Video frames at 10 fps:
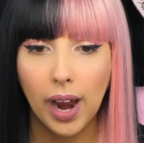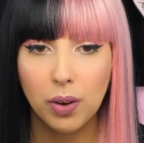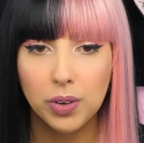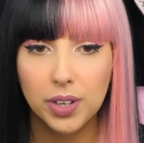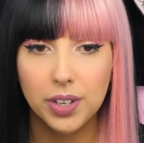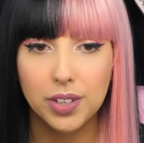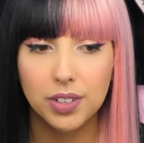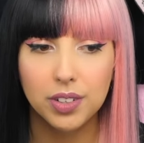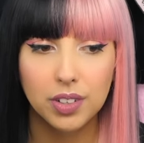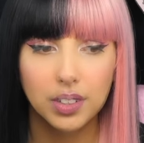
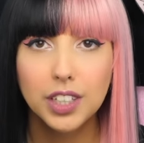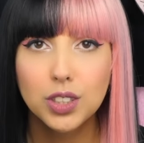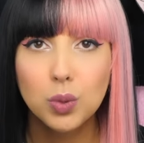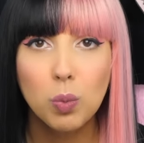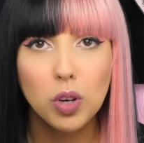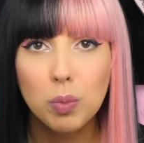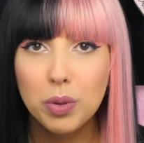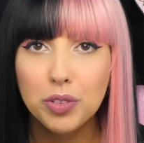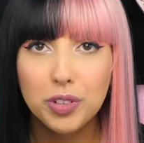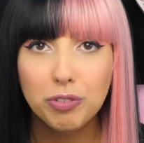Aaron. He doesn't want
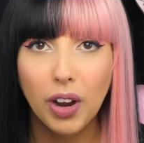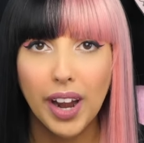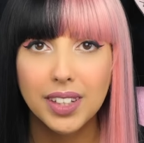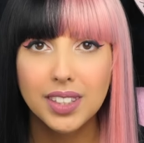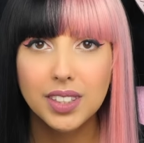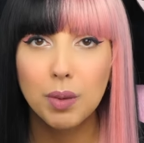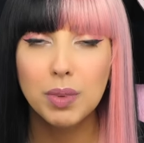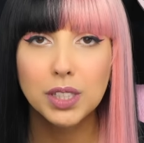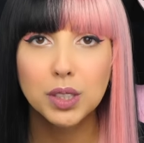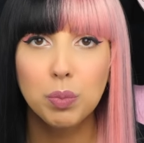to move to France. That
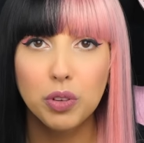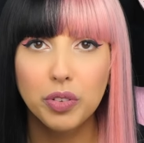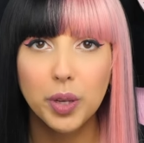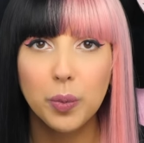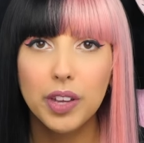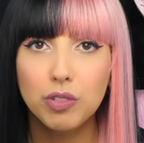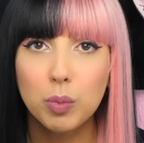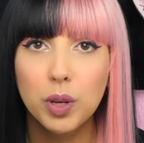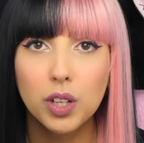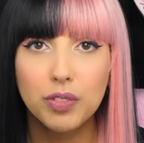means moving away
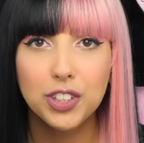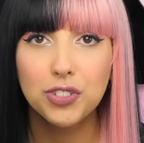from all of his